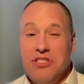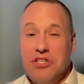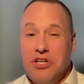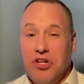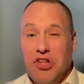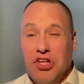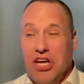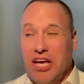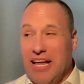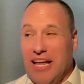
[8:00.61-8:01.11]
you're
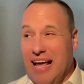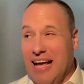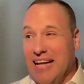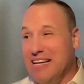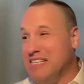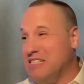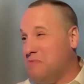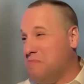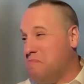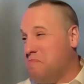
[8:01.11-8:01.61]
looking at
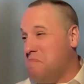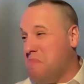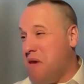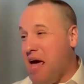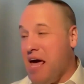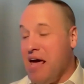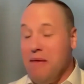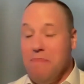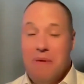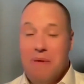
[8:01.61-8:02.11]
is
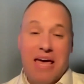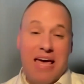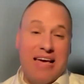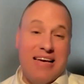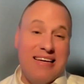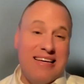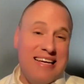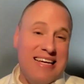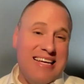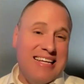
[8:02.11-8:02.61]

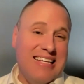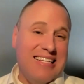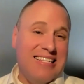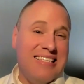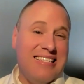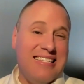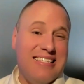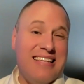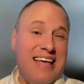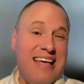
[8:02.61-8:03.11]
maybe
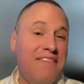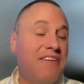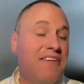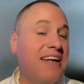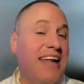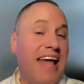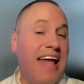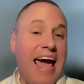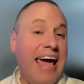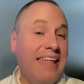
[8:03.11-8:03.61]

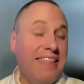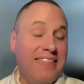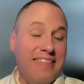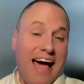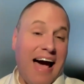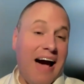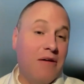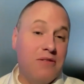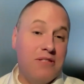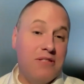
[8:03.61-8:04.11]
7,000 to
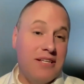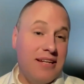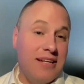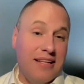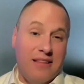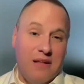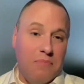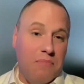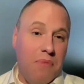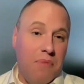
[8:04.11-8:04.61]
8,000
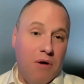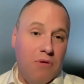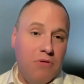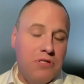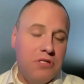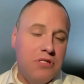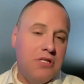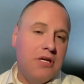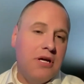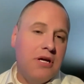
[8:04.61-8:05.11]
at the
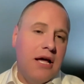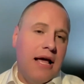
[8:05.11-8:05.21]
most.